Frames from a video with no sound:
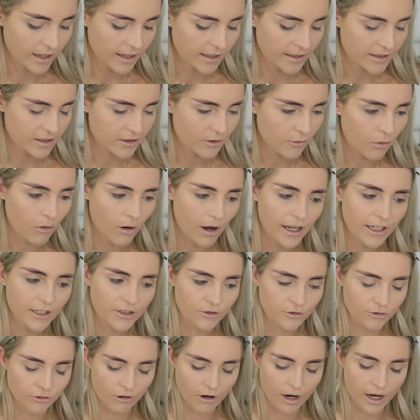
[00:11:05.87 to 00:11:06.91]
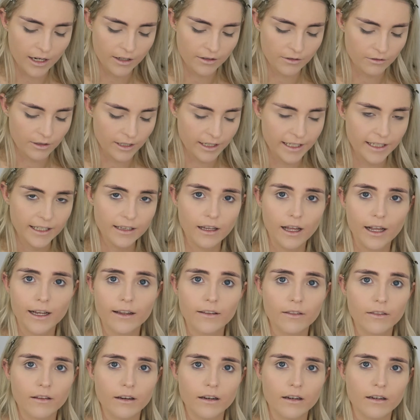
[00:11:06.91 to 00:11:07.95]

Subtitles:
it's quite dry already, like